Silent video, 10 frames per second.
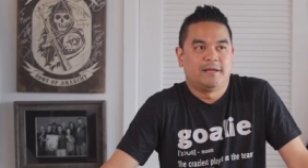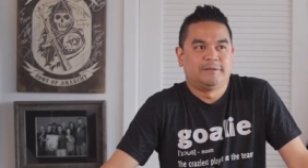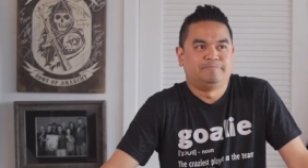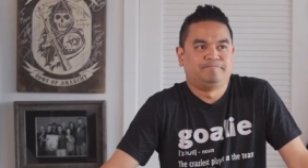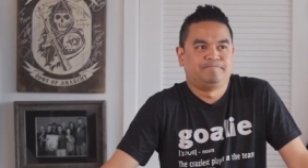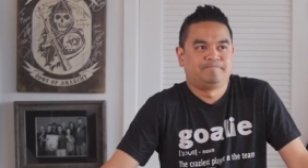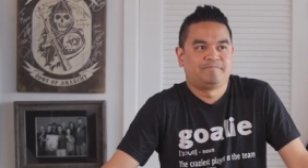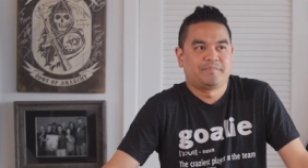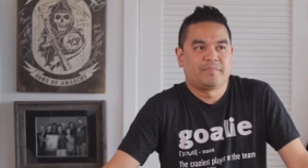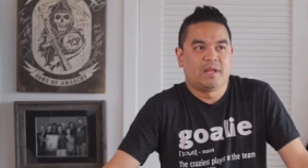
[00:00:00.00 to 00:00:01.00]
Um,
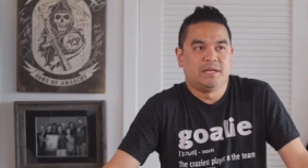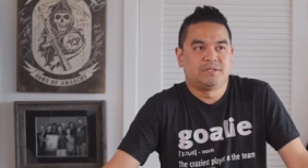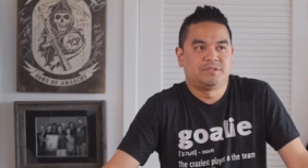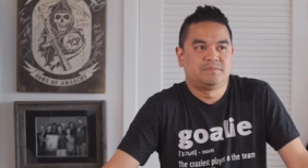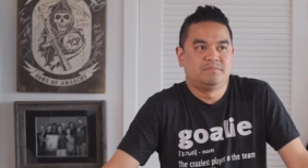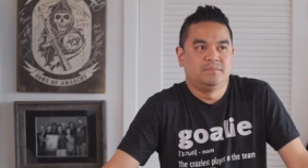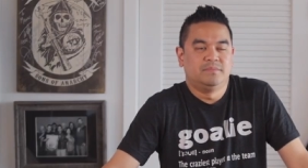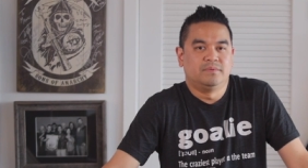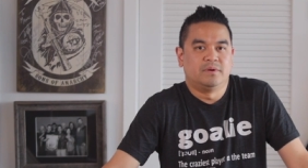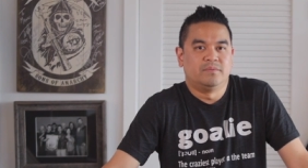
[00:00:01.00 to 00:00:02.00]
it's
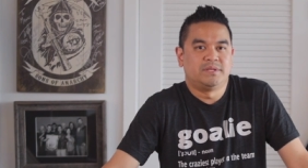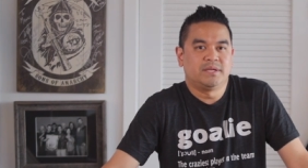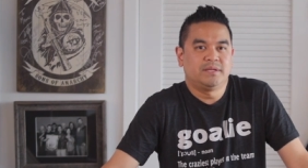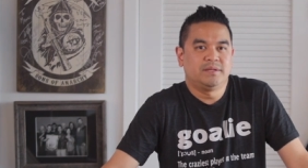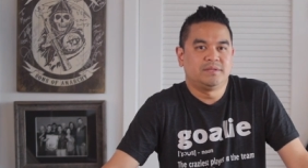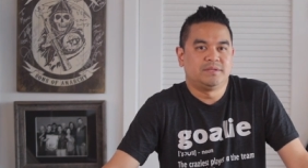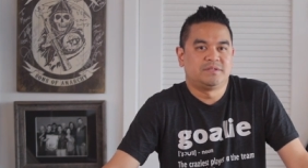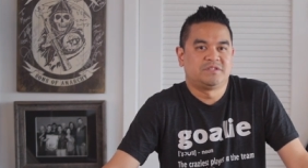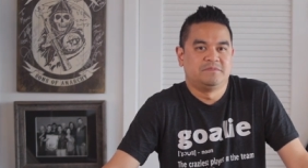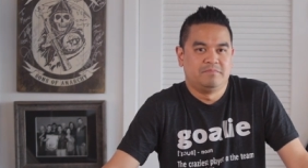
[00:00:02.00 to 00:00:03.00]
a ridiculously
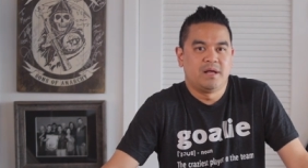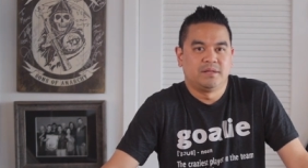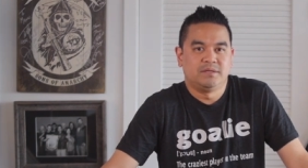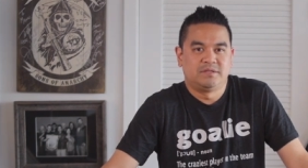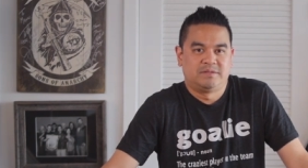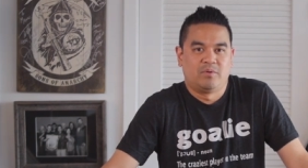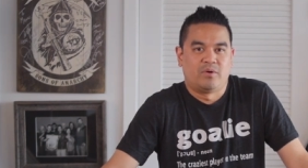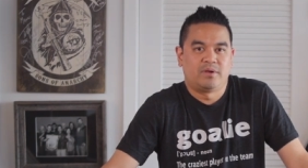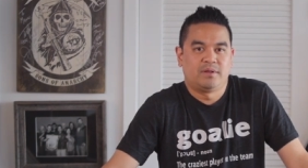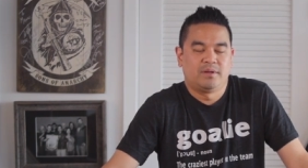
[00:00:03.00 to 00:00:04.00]
smelly
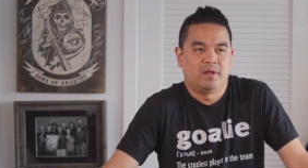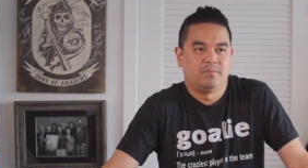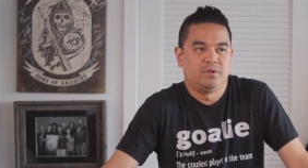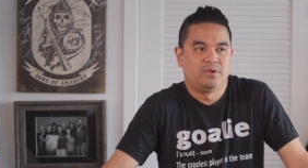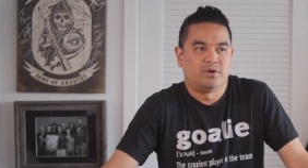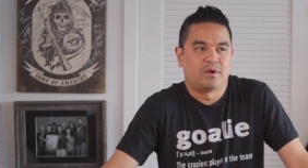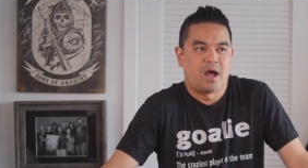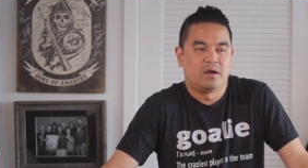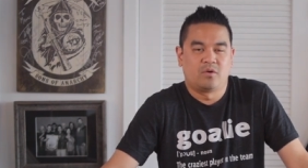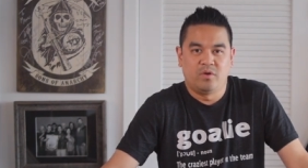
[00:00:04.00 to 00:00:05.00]
sport. I mean, your
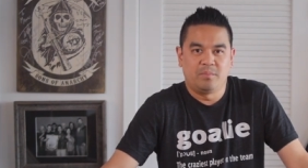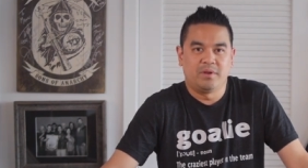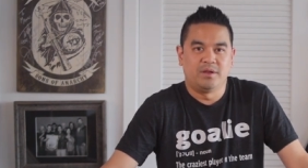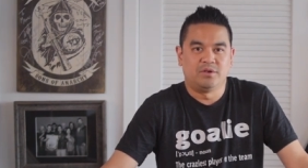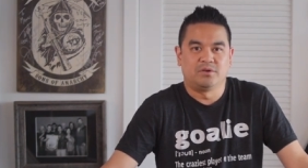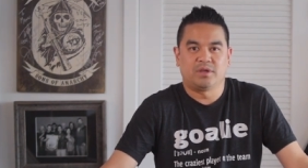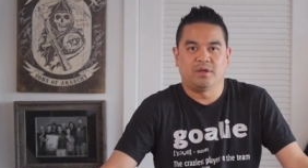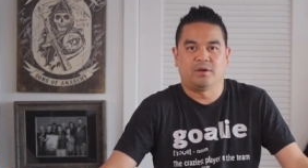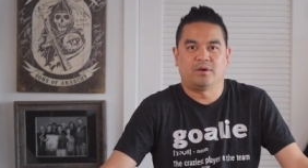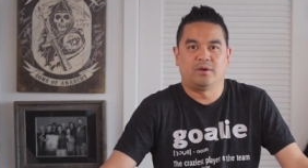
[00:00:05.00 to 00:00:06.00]
equipment and your
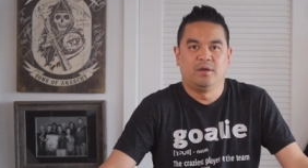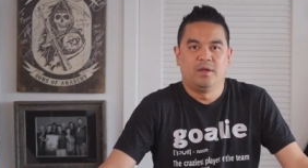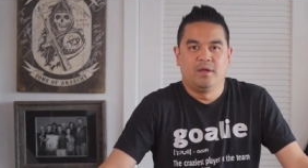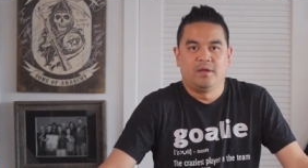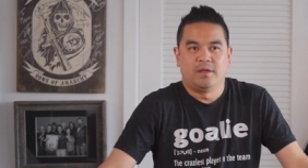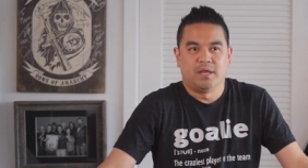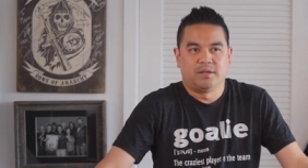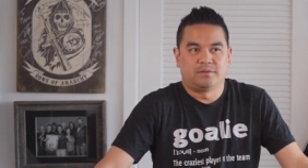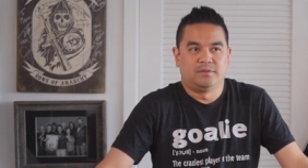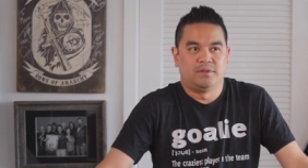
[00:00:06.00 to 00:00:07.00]
gear,
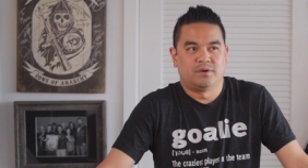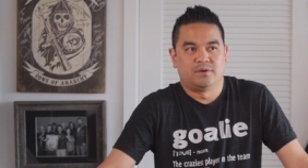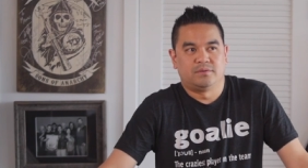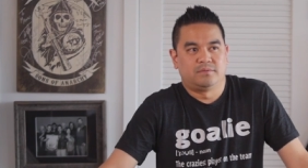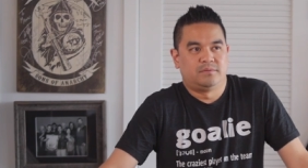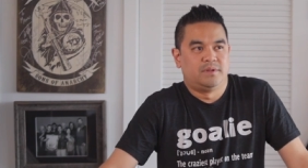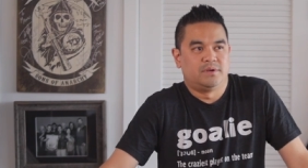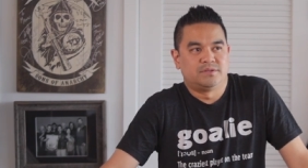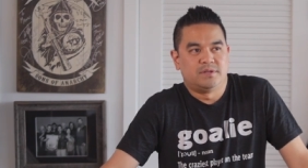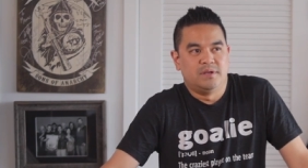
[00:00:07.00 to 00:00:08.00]
it there
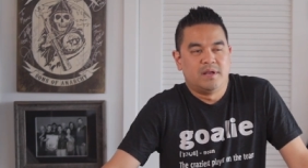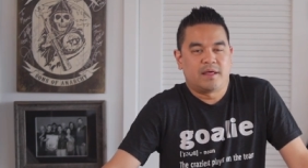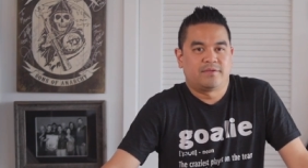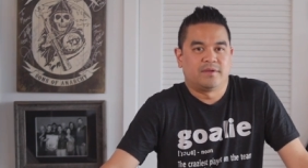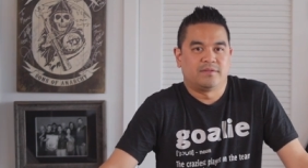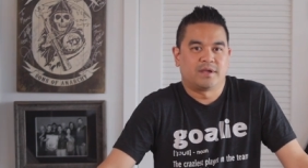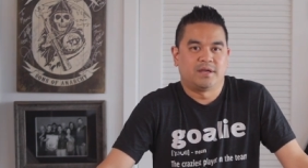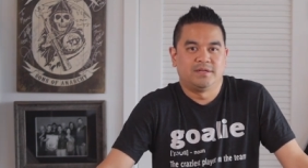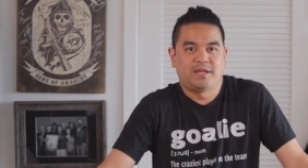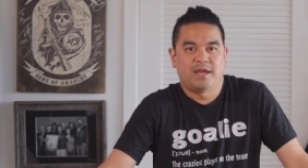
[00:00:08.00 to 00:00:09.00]
there's nothing that
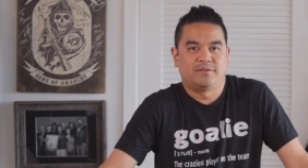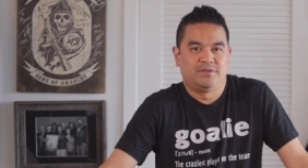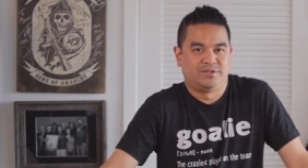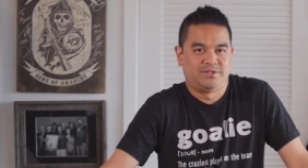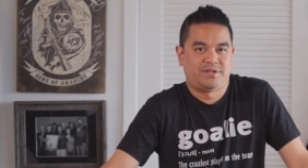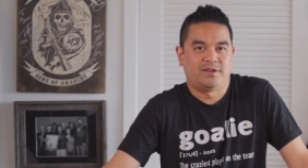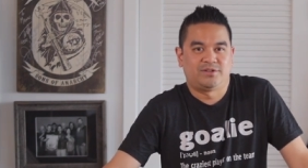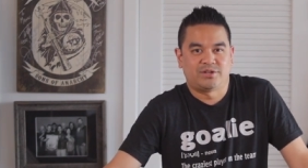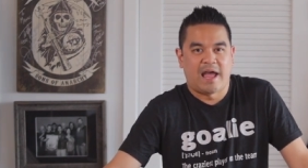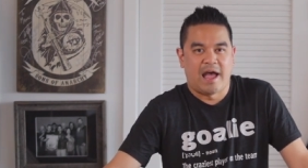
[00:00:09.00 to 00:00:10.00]
can take the
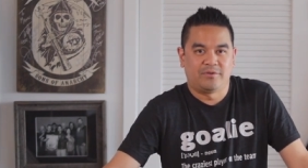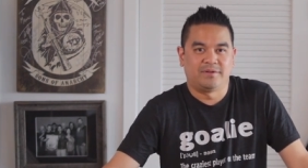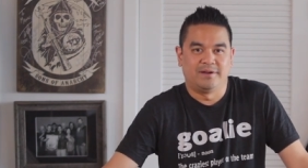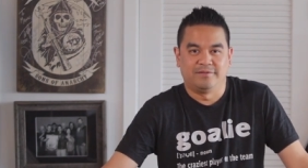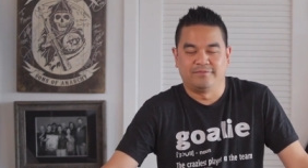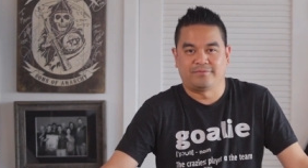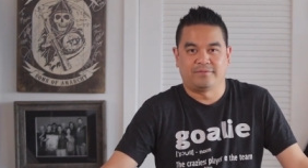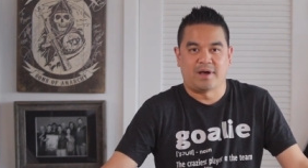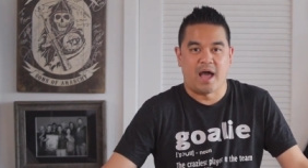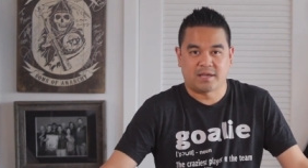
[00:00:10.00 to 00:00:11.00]
stench out of
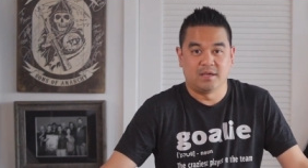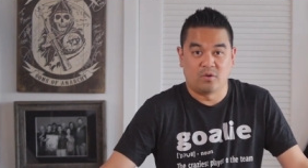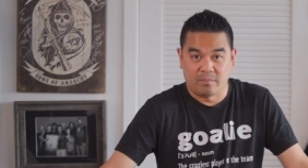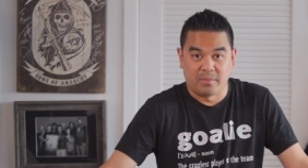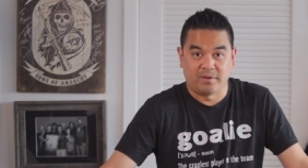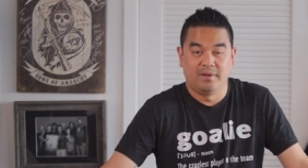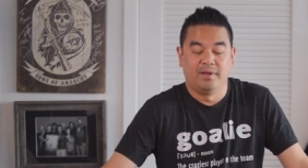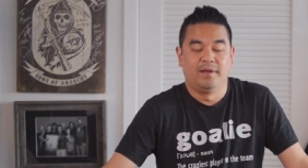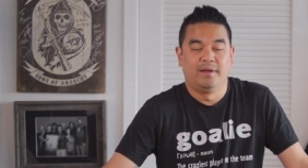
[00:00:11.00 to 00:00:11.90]
hockey equipment.